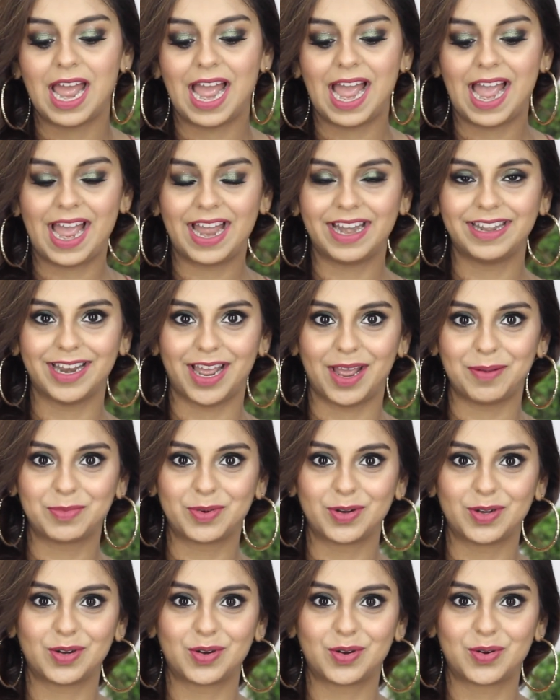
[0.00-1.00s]
and I'm
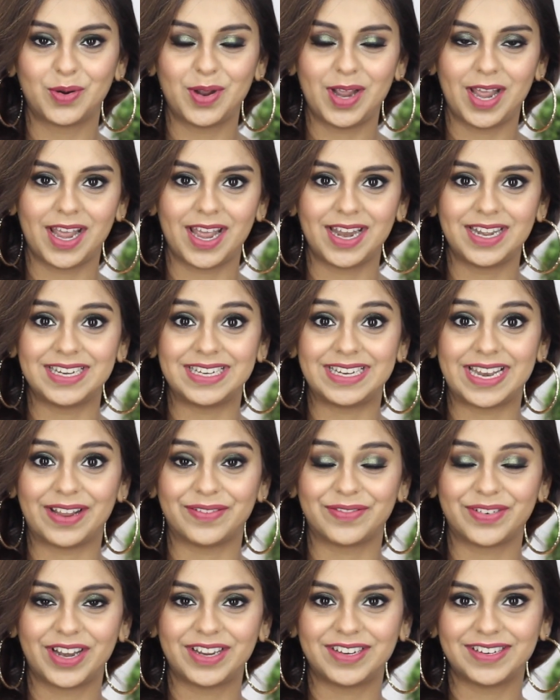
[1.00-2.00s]
gonna go ahead,
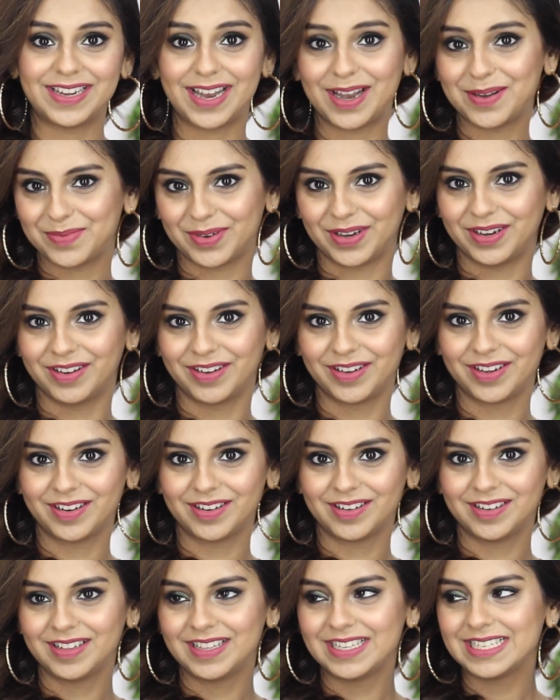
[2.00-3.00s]
dive right in and bring her
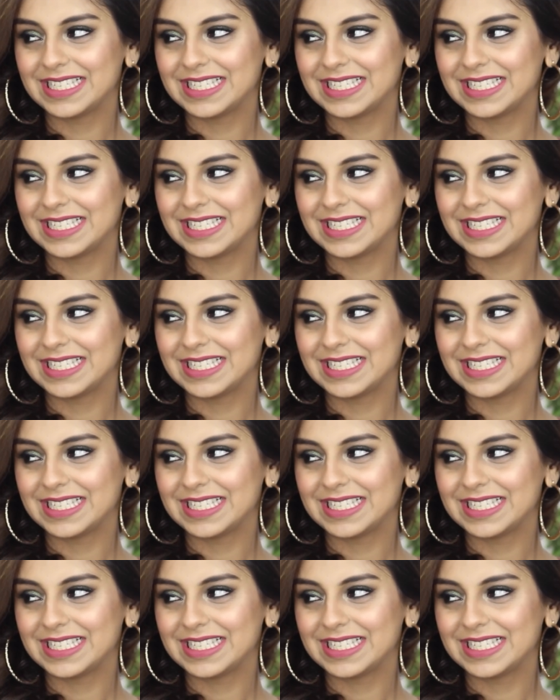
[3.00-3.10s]
here,